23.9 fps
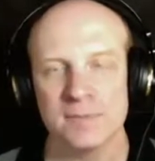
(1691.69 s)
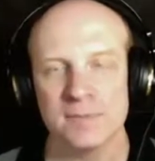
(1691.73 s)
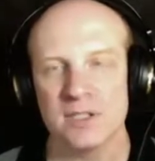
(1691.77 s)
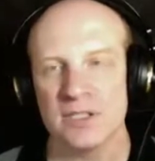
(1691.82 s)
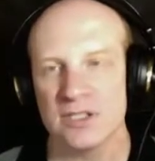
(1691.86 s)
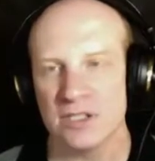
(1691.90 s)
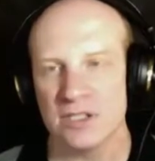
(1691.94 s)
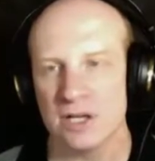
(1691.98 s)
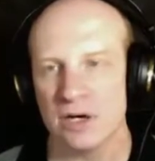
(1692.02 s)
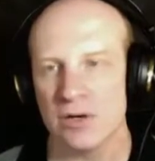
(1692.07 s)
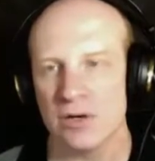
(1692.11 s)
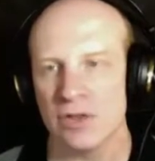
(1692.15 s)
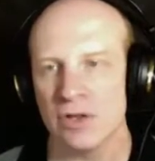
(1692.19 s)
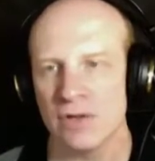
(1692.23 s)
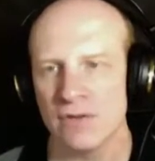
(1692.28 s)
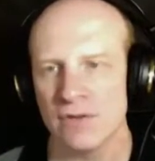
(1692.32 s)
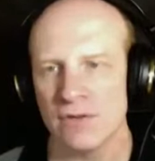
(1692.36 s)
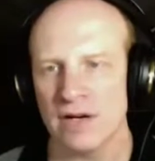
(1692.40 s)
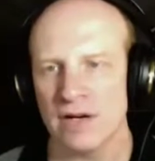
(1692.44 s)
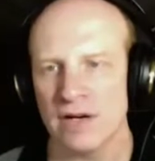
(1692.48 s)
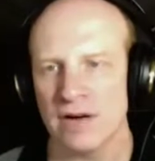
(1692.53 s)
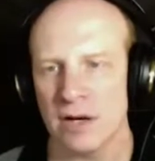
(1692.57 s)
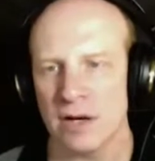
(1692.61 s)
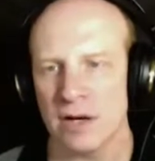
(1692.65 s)
So they'll
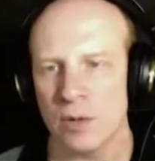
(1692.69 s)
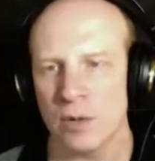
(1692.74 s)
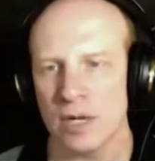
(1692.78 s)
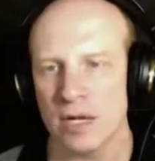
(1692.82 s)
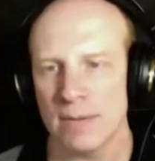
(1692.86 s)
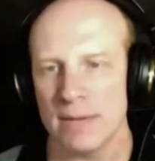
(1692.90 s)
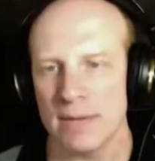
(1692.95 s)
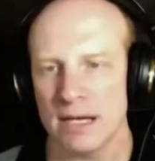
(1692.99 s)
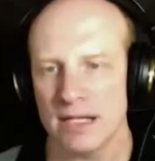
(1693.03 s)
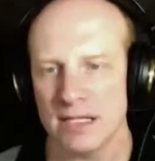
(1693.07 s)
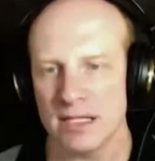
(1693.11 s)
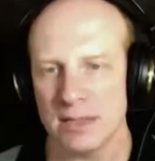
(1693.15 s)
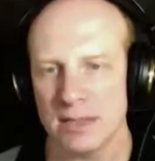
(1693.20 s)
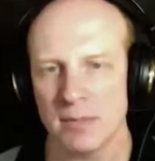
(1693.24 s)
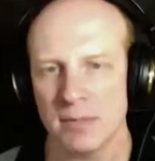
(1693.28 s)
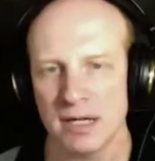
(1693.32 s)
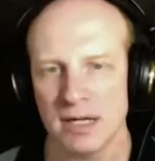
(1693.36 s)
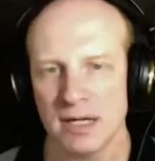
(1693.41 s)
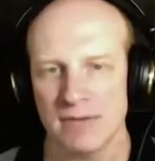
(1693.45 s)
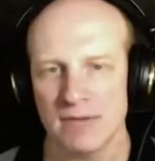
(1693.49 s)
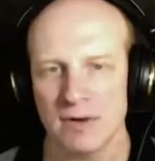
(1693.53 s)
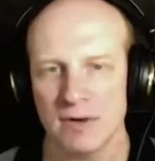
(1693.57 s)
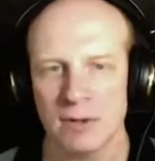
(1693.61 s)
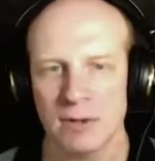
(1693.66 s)
figure out a way to make some
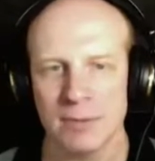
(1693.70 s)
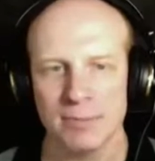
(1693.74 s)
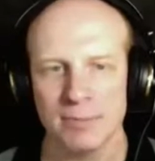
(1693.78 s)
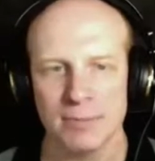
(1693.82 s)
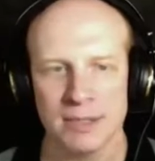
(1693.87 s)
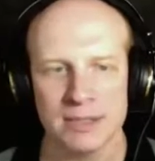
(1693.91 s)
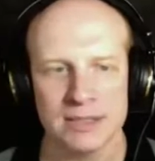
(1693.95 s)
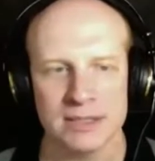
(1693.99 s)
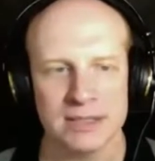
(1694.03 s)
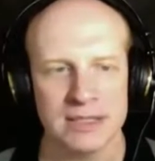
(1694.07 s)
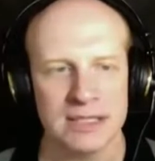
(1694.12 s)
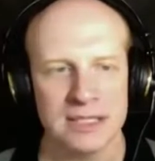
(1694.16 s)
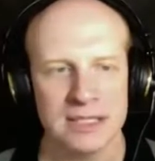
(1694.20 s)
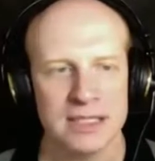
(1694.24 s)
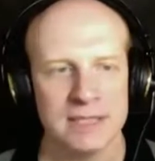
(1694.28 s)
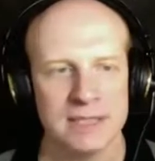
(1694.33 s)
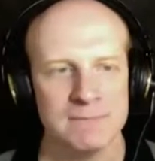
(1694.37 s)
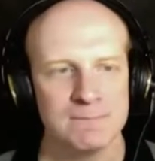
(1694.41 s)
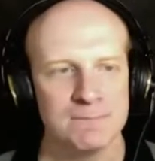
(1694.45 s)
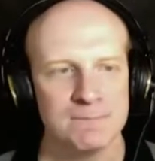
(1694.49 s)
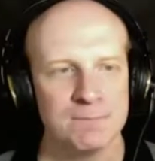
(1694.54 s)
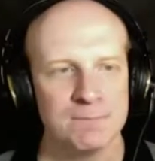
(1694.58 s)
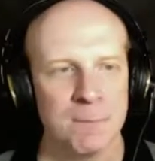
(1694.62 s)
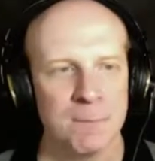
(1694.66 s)
money from it. But uh,
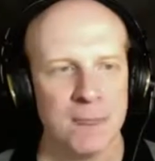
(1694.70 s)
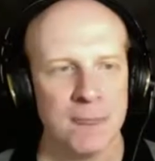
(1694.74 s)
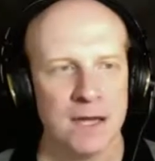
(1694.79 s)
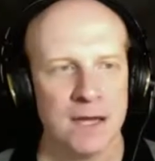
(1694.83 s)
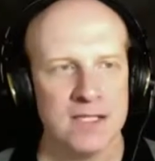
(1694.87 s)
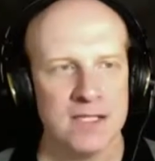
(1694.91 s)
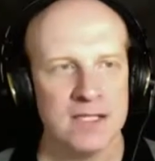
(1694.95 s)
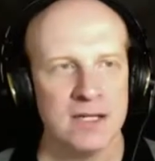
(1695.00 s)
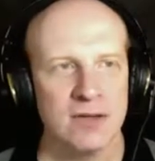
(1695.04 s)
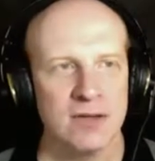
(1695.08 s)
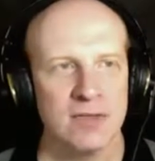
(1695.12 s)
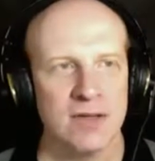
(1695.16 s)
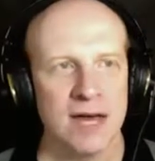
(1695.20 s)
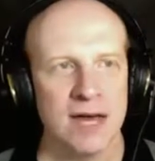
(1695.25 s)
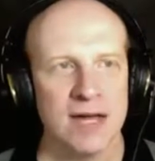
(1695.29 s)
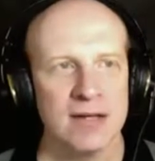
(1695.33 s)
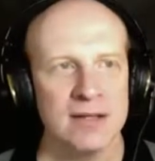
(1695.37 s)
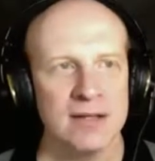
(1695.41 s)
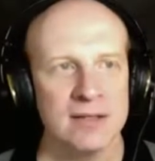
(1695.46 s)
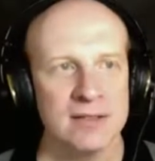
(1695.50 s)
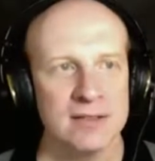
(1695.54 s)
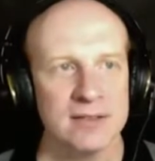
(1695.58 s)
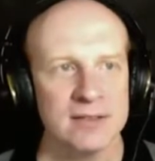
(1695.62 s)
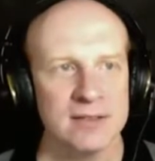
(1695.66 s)
until
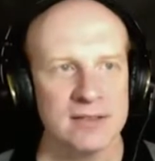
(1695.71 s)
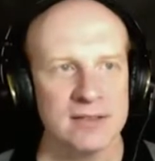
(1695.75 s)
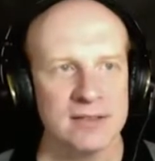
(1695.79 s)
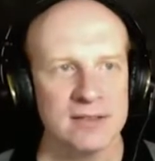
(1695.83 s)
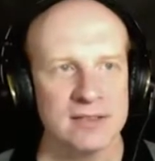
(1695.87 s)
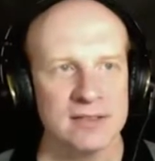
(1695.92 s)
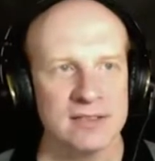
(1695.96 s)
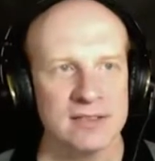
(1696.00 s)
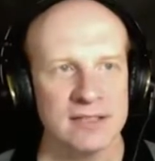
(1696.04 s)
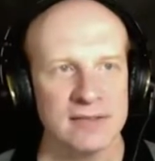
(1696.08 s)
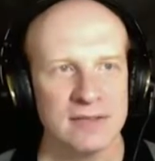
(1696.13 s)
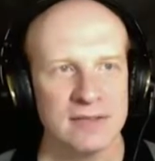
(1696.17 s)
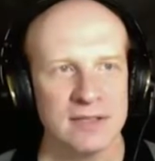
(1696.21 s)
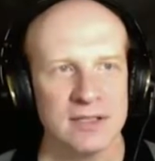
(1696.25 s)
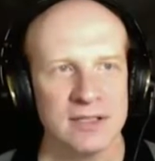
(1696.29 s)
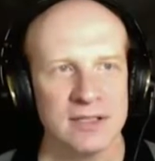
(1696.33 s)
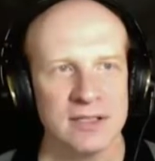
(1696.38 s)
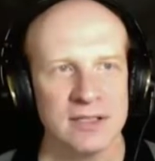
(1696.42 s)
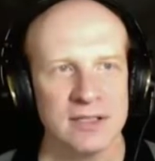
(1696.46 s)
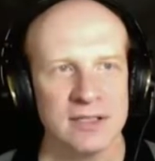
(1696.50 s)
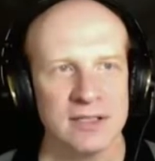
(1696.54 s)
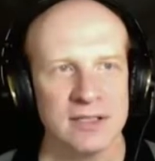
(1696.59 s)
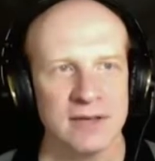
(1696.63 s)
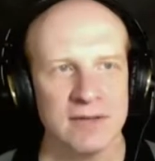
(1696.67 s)
then, give it
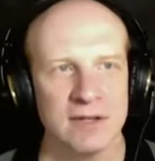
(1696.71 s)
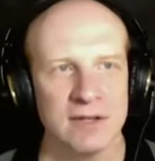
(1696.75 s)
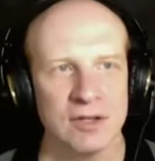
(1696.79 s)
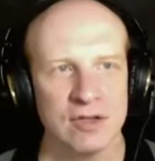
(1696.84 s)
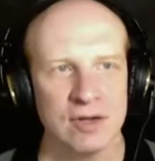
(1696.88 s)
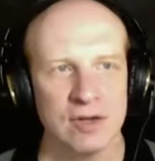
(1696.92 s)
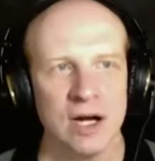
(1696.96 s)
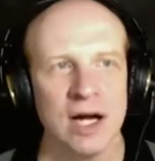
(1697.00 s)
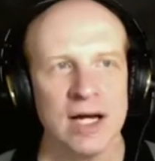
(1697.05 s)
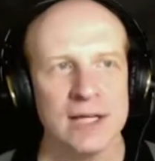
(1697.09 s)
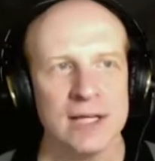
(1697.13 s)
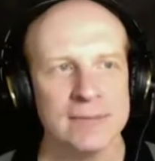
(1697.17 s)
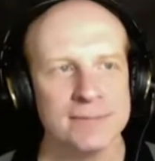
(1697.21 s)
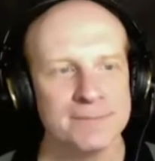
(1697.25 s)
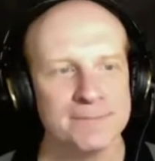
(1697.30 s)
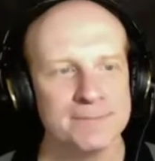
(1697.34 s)
a give it a try.